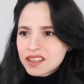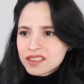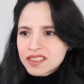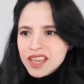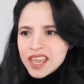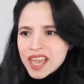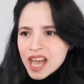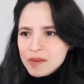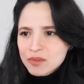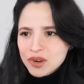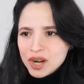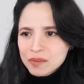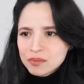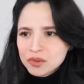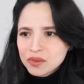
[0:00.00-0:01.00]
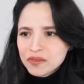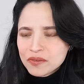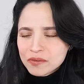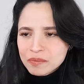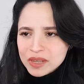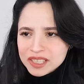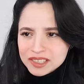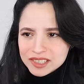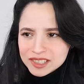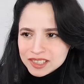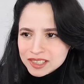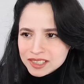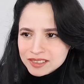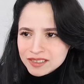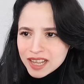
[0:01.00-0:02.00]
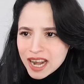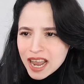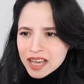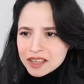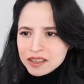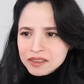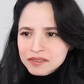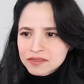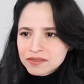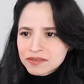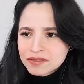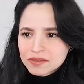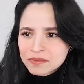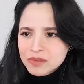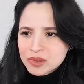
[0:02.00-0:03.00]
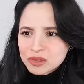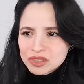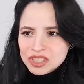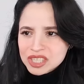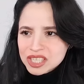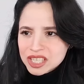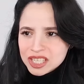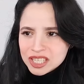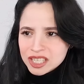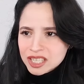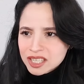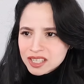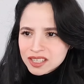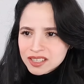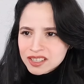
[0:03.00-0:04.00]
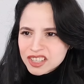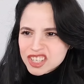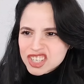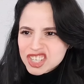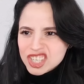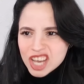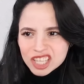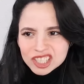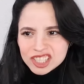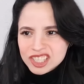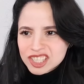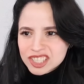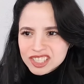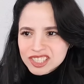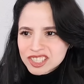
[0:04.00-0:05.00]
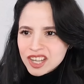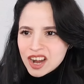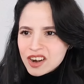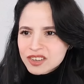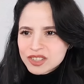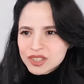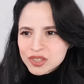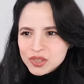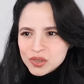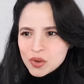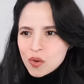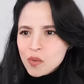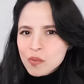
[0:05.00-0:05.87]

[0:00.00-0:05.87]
The camera movements, the lack of music, the shots are so